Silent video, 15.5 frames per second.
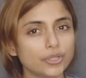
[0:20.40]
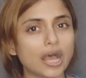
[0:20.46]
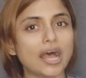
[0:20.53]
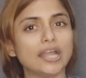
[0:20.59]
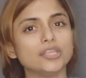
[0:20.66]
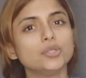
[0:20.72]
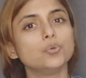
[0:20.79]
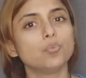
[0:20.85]

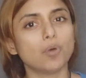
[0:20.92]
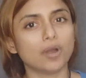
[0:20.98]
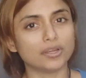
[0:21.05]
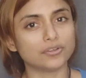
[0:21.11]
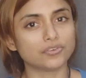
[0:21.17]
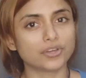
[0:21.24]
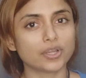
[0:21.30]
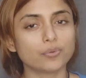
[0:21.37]
Are you
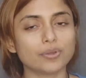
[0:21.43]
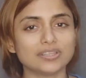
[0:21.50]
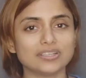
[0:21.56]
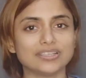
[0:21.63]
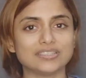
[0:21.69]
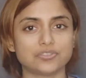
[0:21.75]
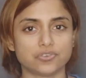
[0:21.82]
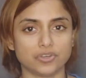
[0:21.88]
wondering whether
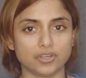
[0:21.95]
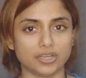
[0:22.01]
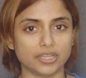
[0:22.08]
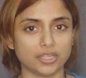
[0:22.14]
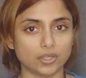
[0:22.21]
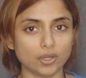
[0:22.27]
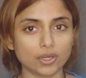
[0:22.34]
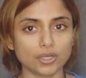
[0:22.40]
it's
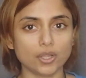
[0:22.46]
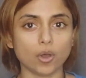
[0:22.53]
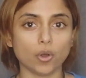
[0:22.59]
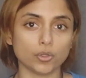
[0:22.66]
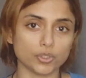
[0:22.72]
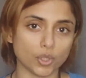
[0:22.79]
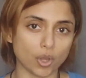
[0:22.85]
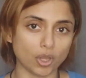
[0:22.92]
really good
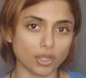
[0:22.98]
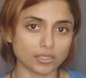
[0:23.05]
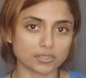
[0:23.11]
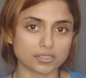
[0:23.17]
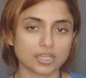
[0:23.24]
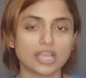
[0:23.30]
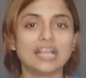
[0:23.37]
or not?